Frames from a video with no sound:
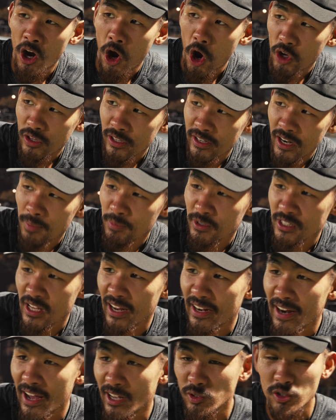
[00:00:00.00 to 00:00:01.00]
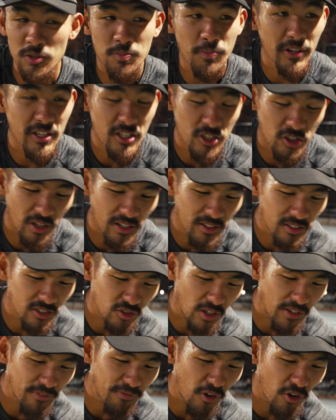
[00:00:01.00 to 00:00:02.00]
all the numbers I announced is pretty straight,
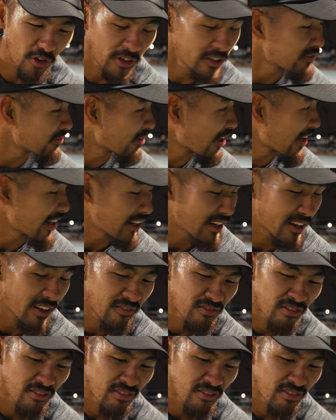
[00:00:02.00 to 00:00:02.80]
straightforward, right?